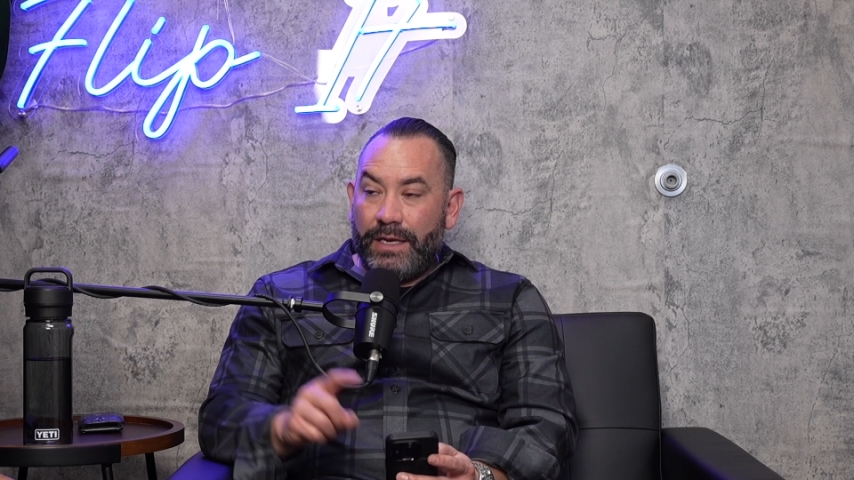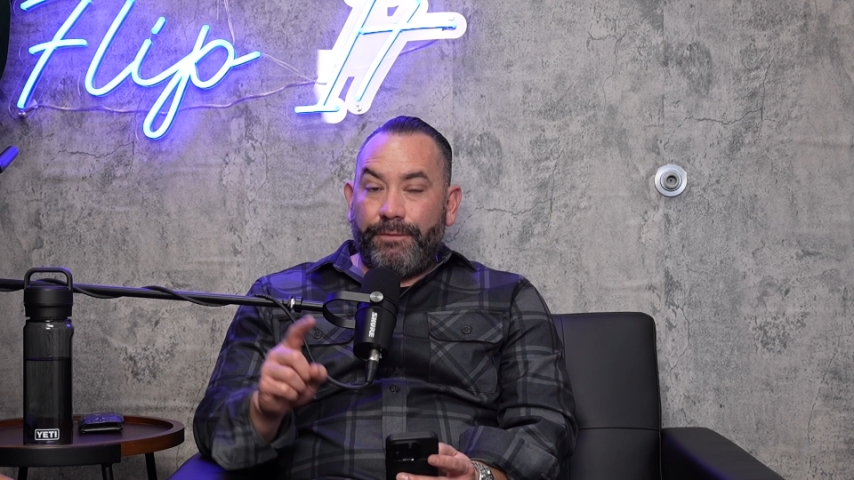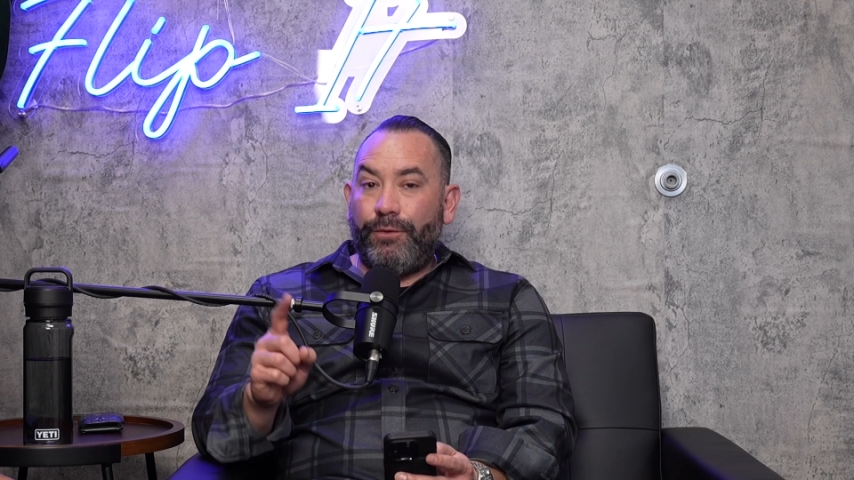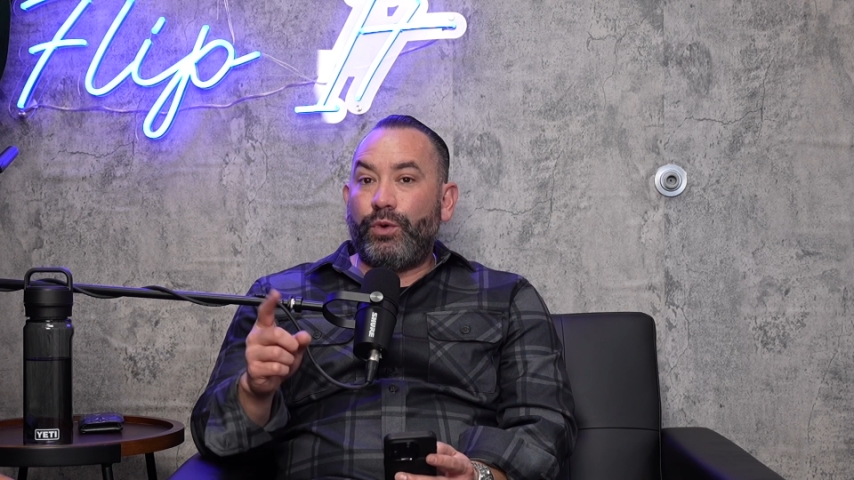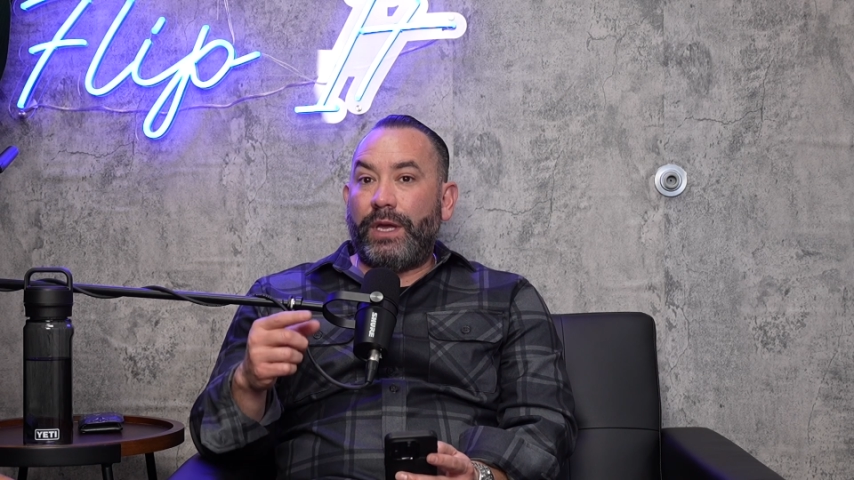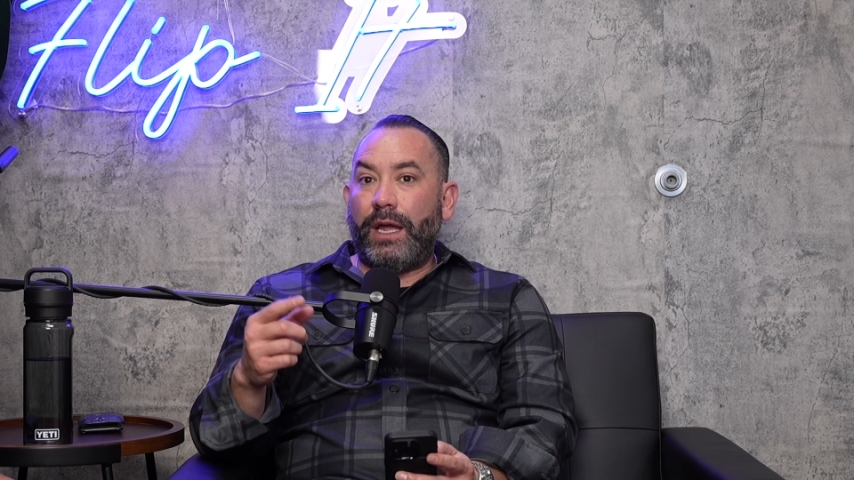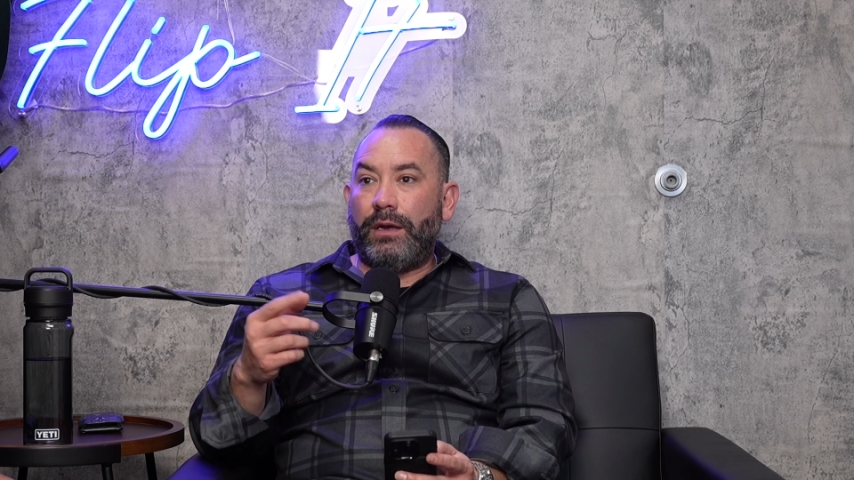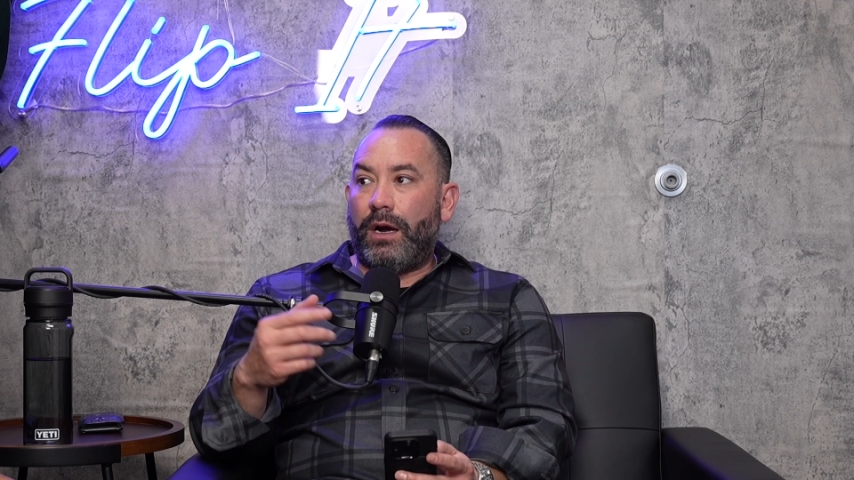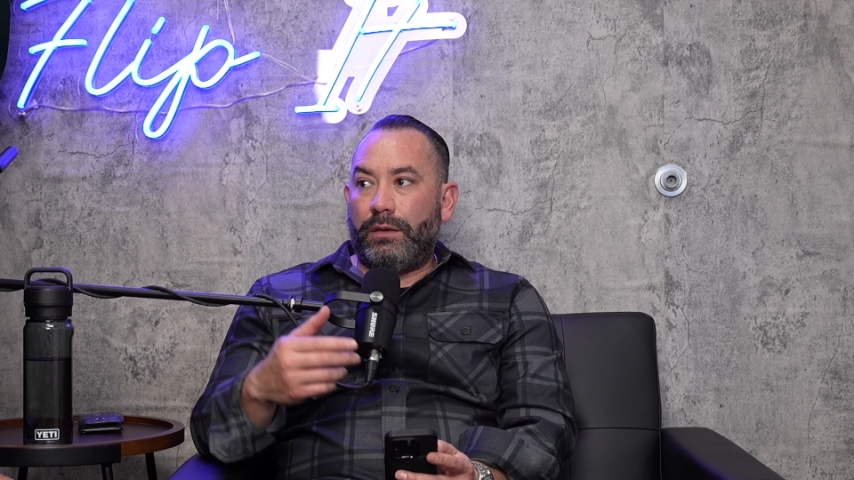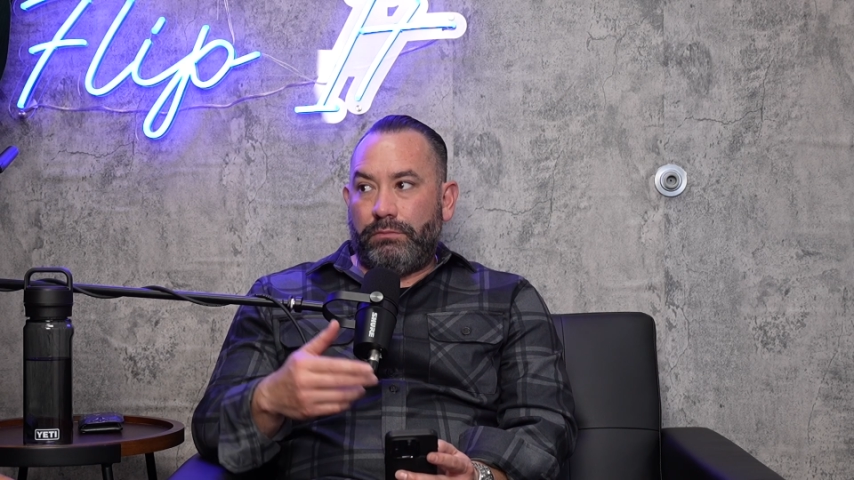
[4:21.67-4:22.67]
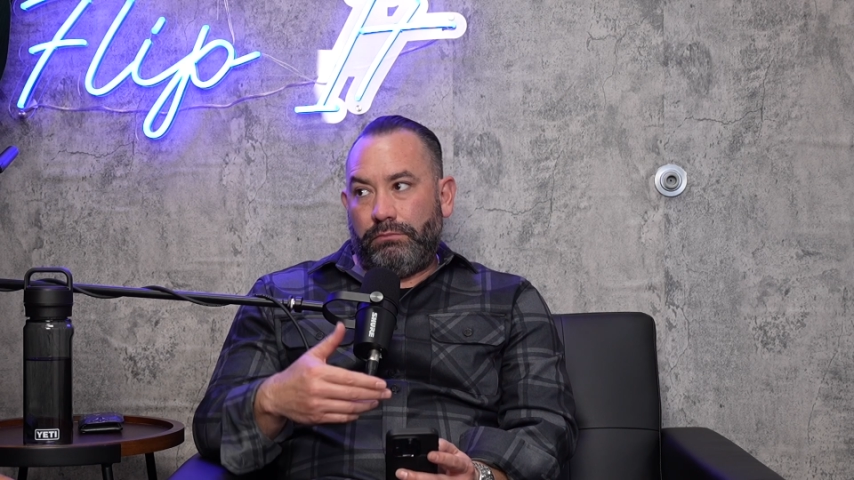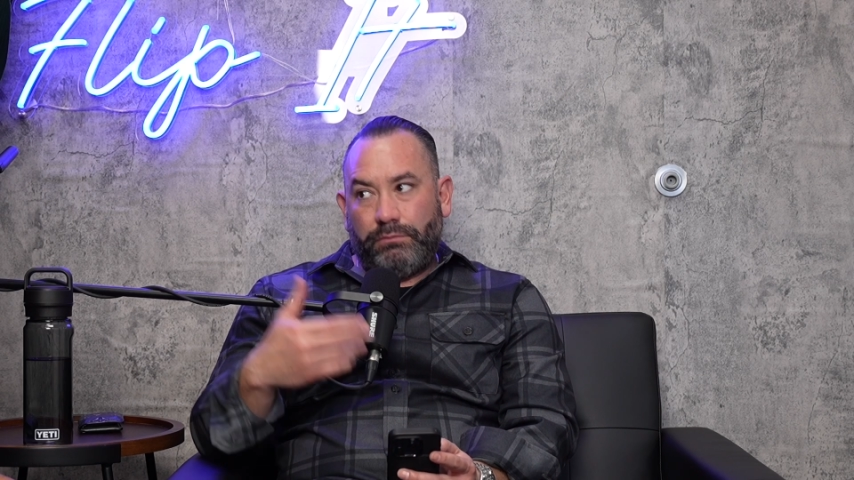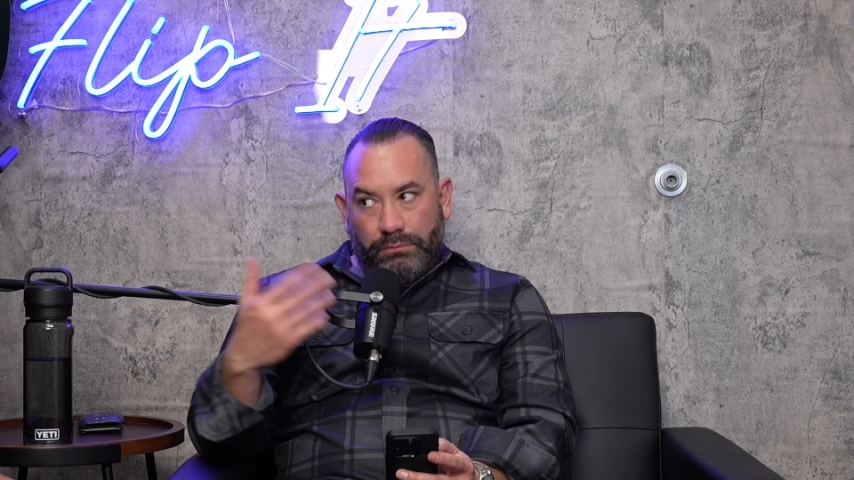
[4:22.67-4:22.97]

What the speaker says: if you cannot